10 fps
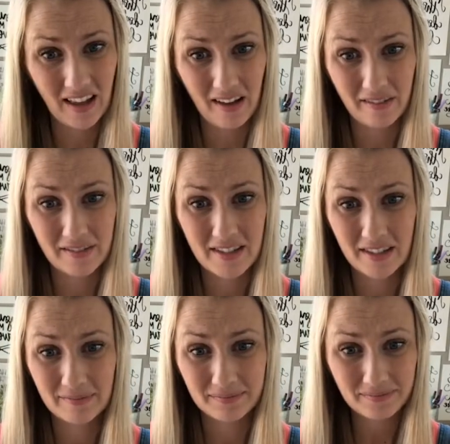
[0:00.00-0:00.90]
loved,
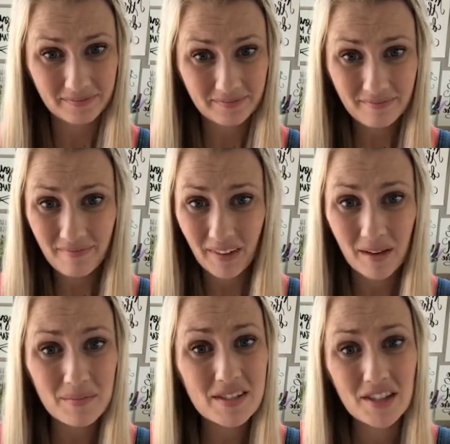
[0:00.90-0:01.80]

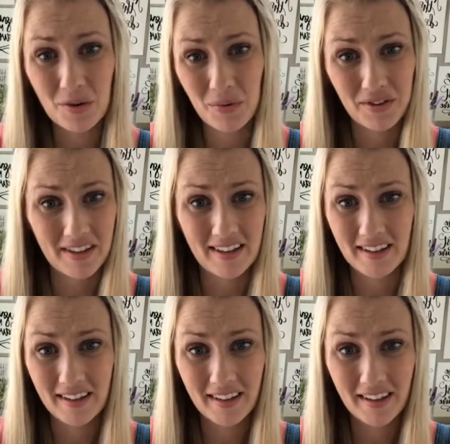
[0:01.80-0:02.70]
I'm still
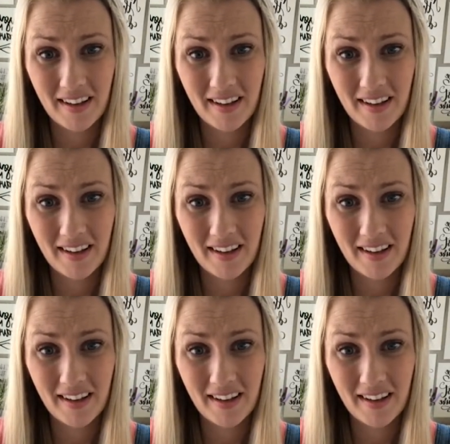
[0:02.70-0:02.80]
worthy.